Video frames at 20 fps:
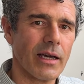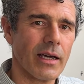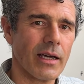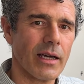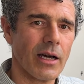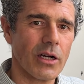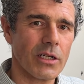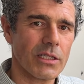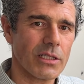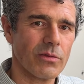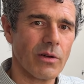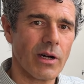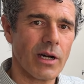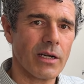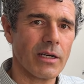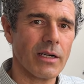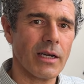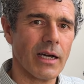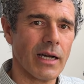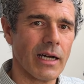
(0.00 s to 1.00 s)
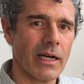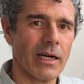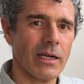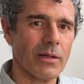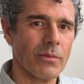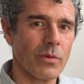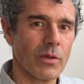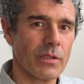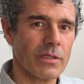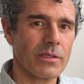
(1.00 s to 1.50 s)

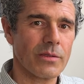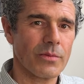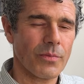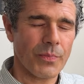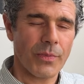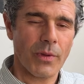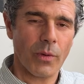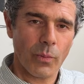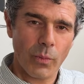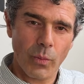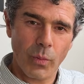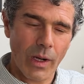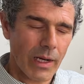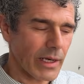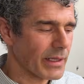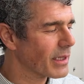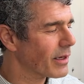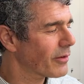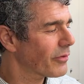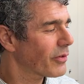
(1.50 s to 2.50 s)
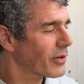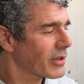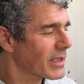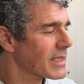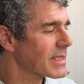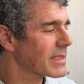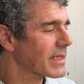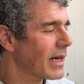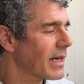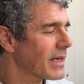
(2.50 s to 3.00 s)
R2R was well enough for
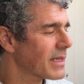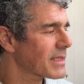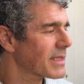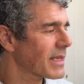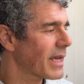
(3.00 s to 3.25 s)
these guys,